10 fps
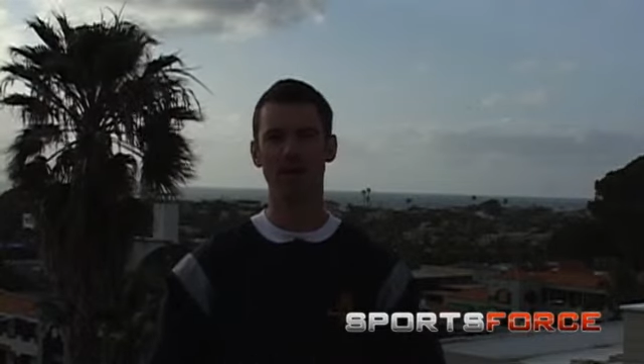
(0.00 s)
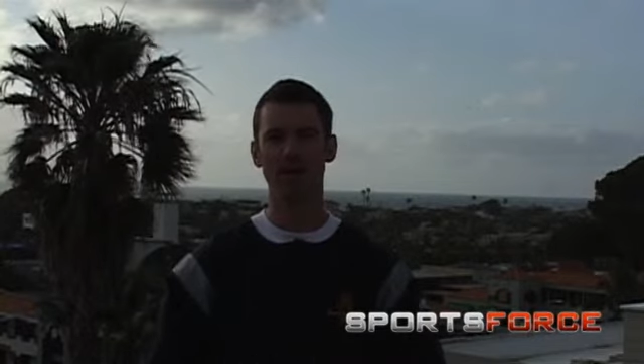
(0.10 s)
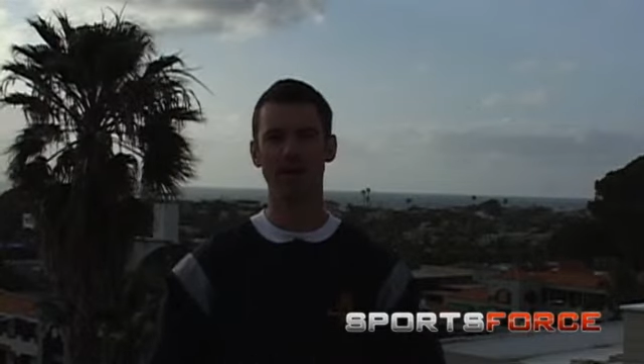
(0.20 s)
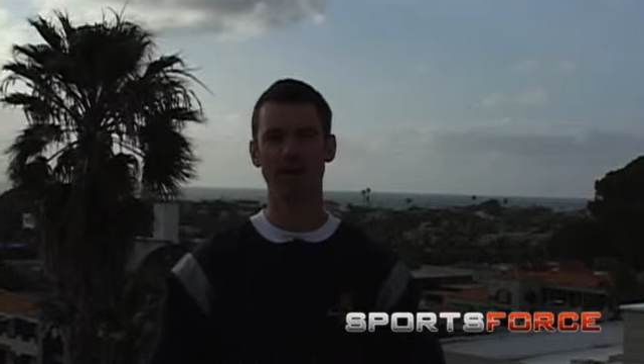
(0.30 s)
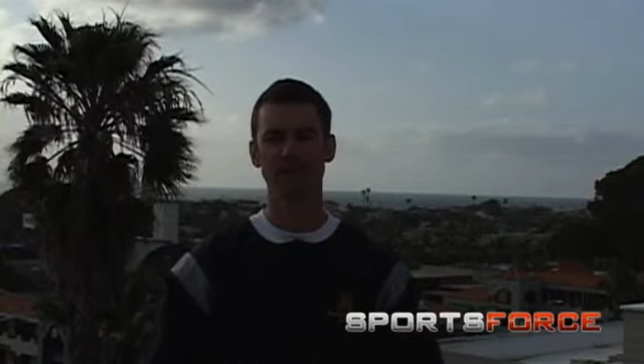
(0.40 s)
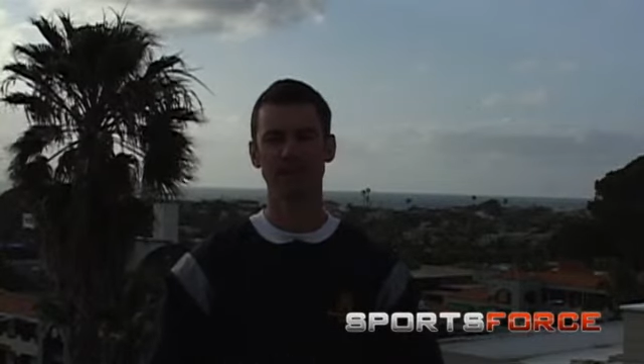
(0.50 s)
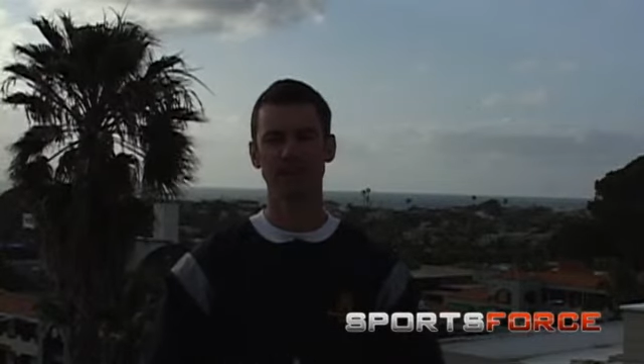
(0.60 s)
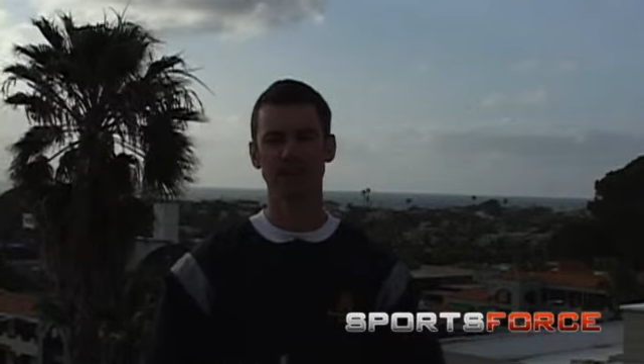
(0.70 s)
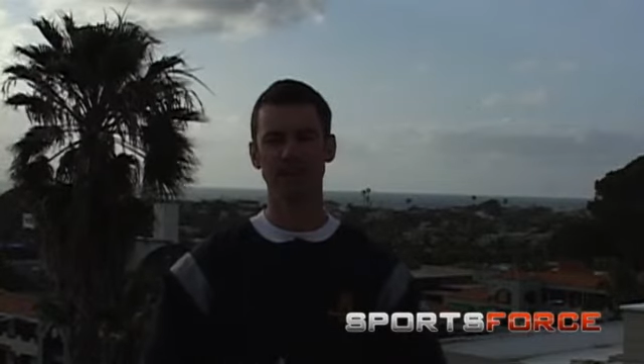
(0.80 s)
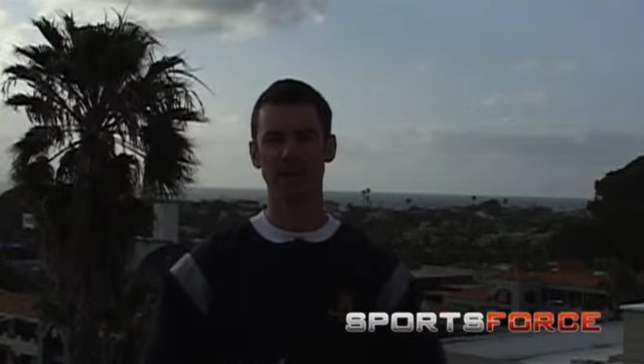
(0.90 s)
clients
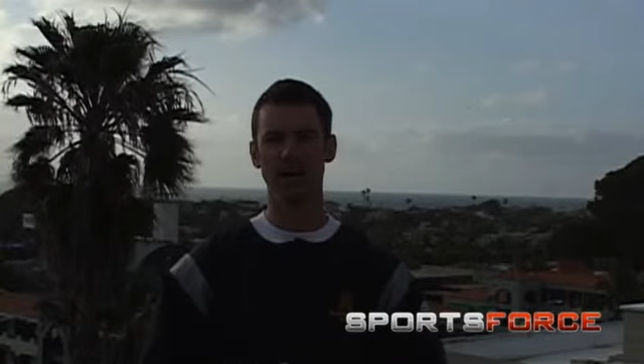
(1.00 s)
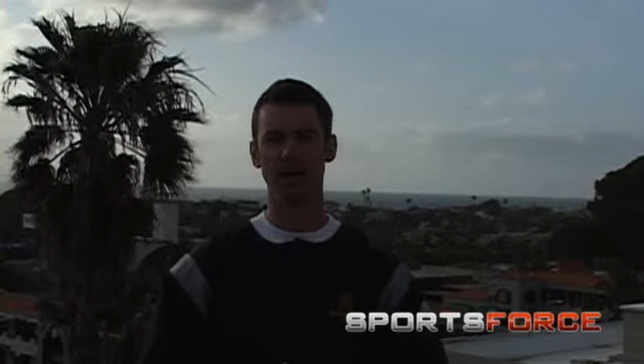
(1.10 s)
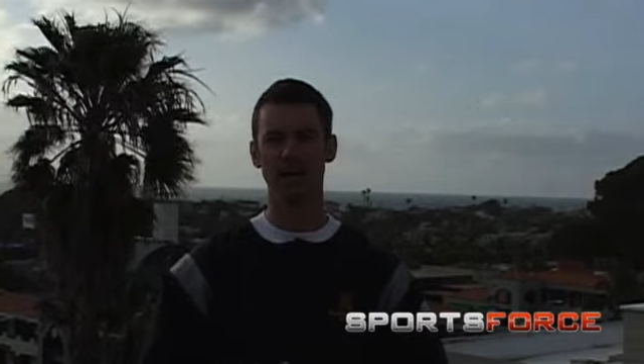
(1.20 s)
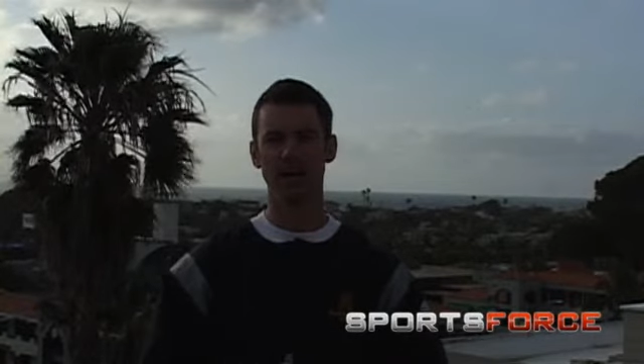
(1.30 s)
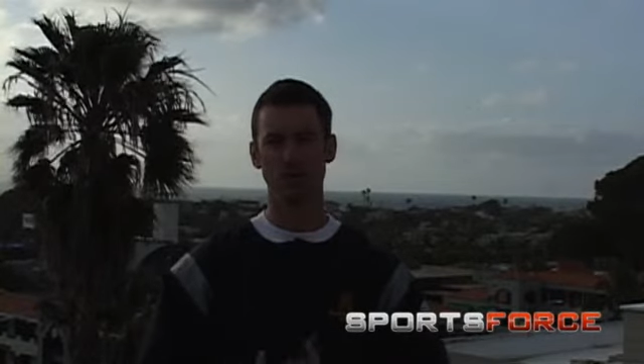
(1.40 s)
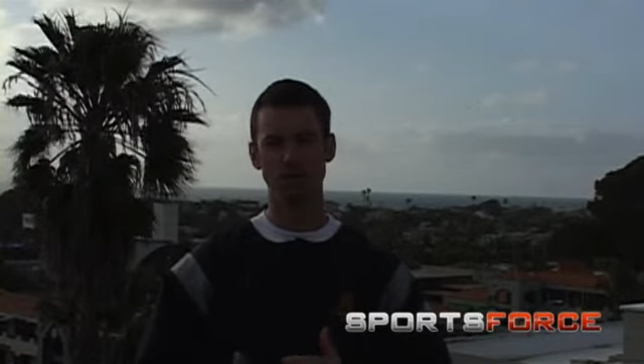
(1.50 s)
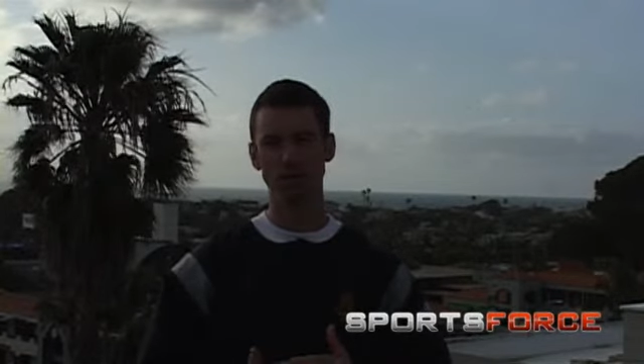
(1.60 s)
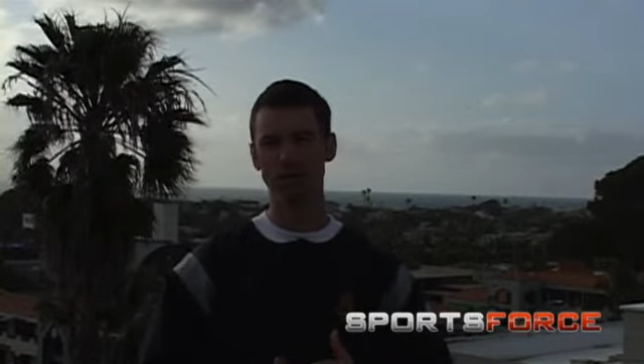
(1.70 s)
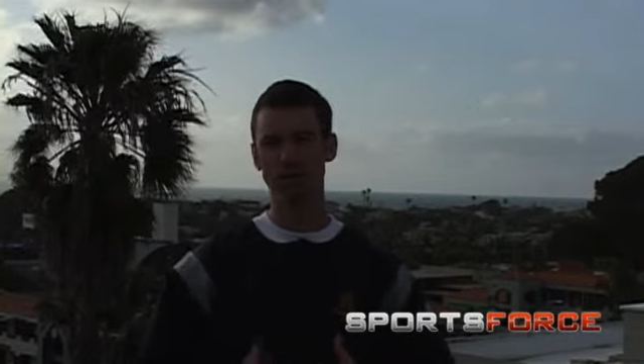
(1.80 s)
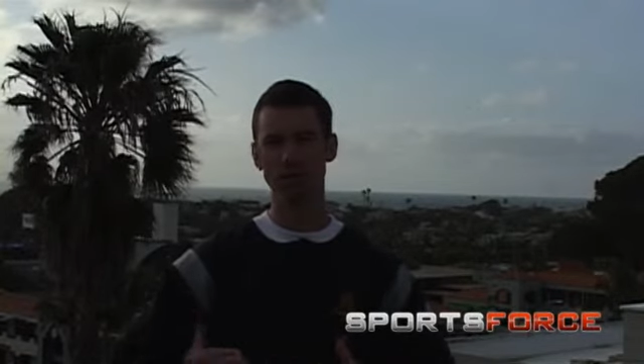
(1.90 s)

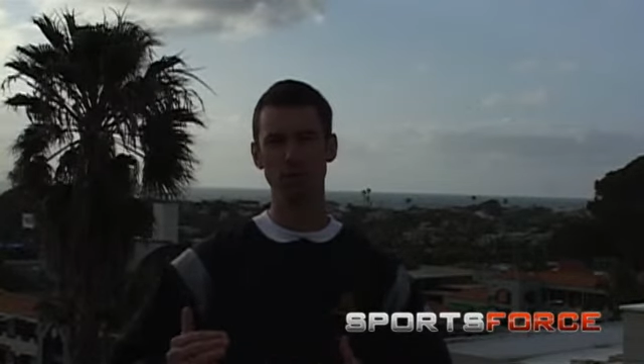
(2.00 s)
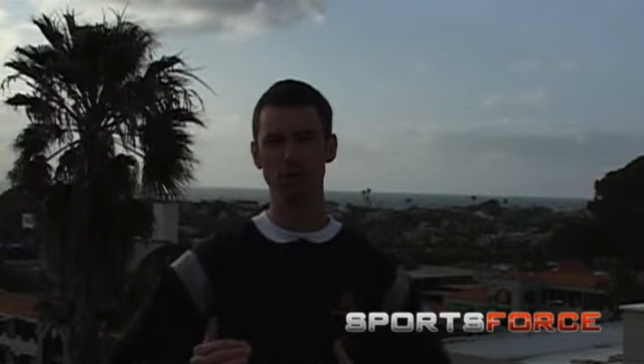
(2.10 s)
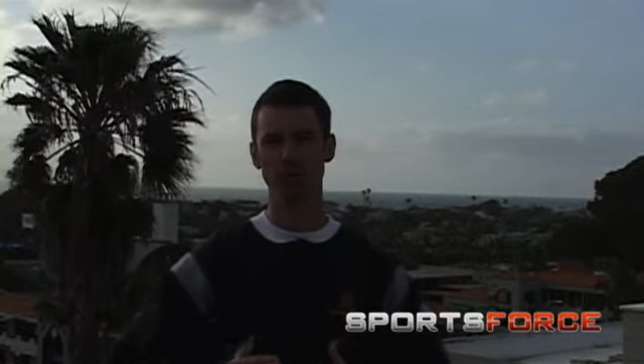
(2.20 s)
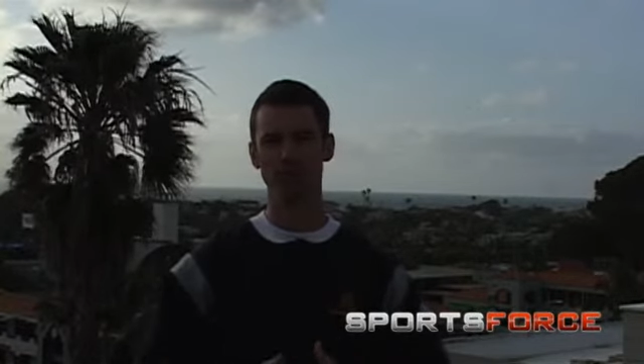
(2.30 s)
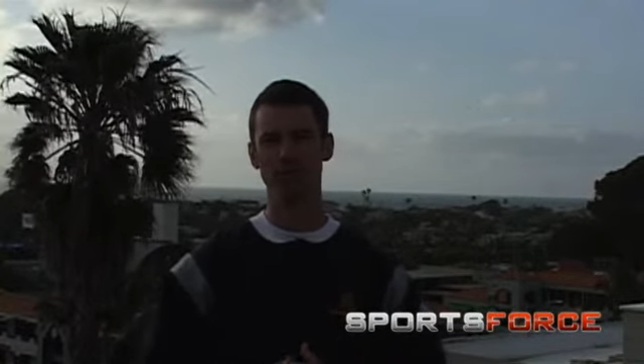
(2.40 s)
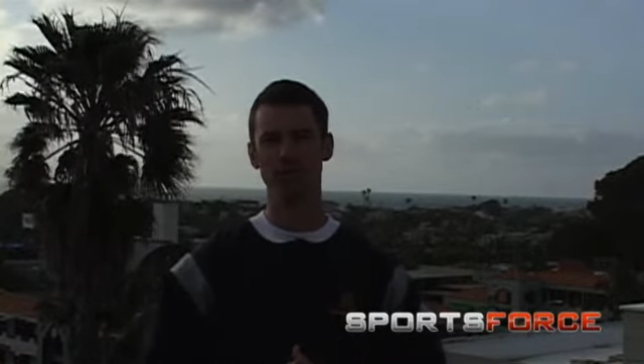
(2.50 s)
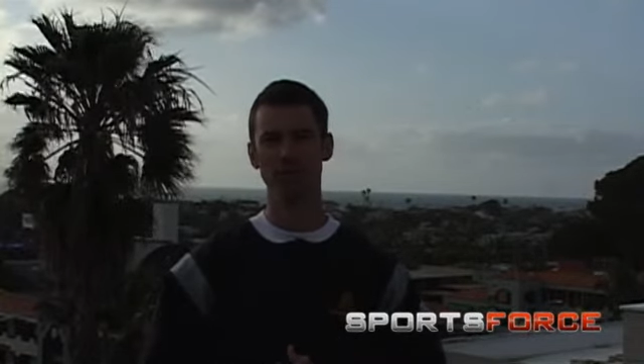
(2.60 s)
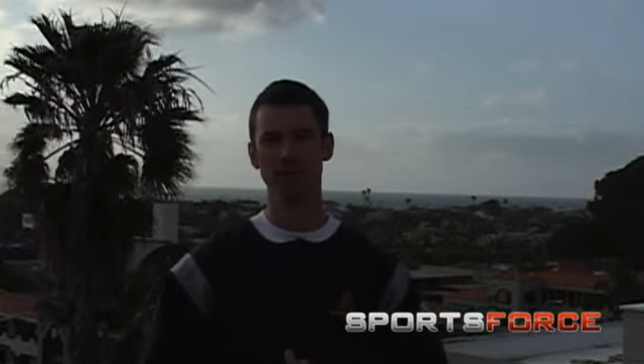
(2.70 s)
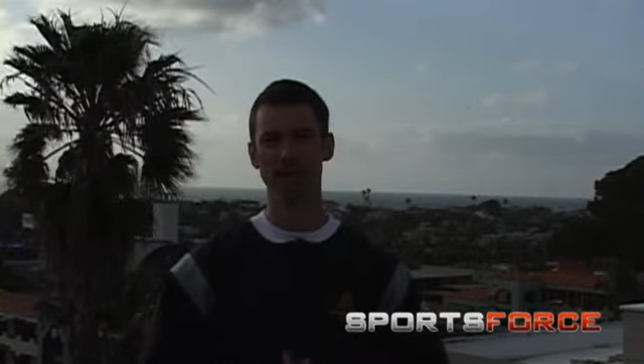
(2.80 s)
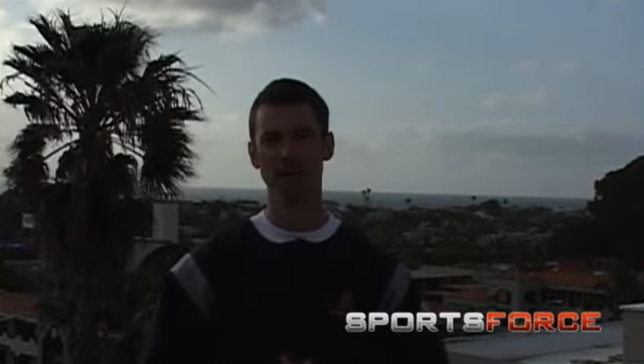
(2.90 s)
was able to do this with
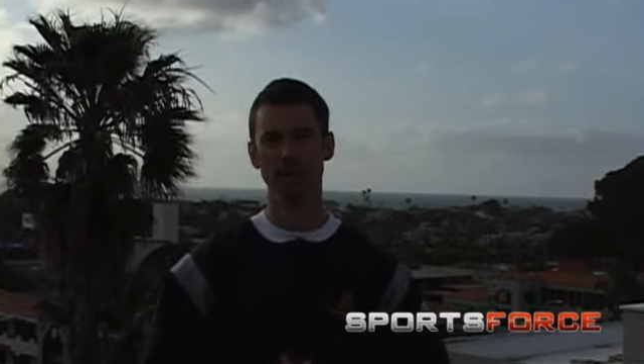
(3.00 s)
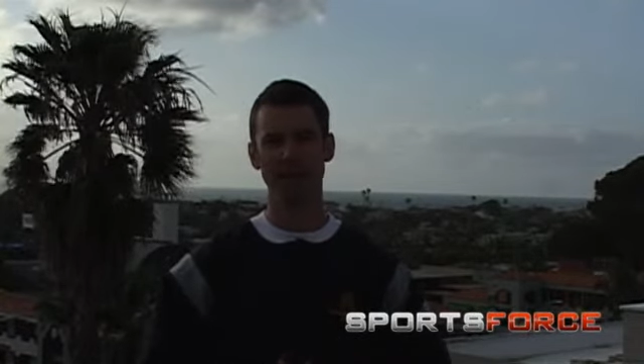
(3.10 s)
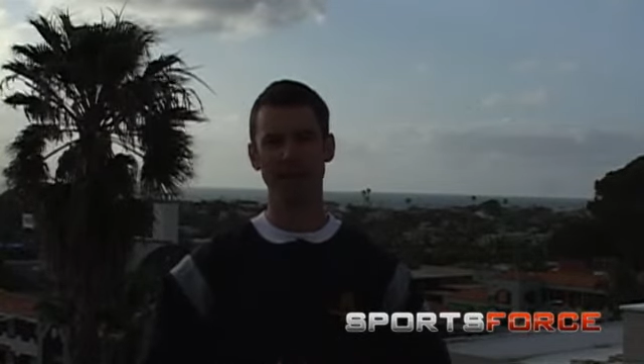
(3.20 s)
football,